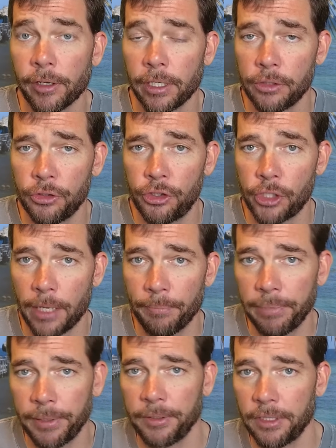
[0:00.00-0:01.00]
can
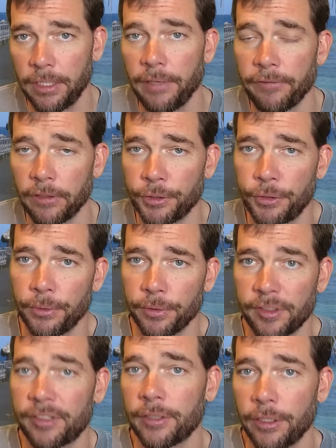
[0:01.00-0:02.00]
jump to different
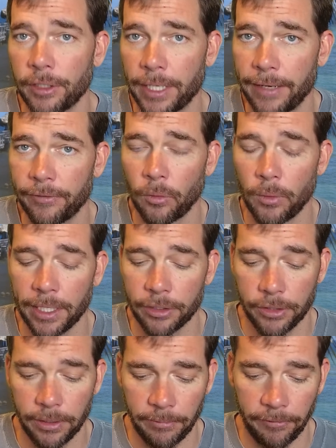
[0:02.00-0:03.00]
tools so you don't have to
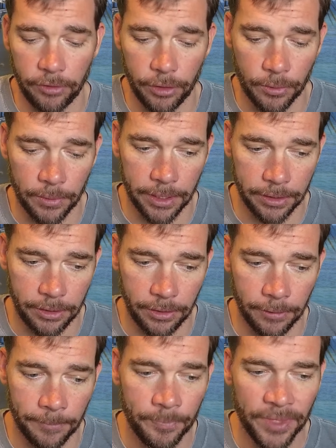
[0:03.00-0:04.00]
watch them if you don't want
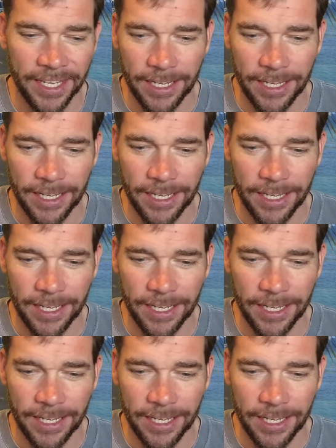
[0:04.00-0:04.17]
to.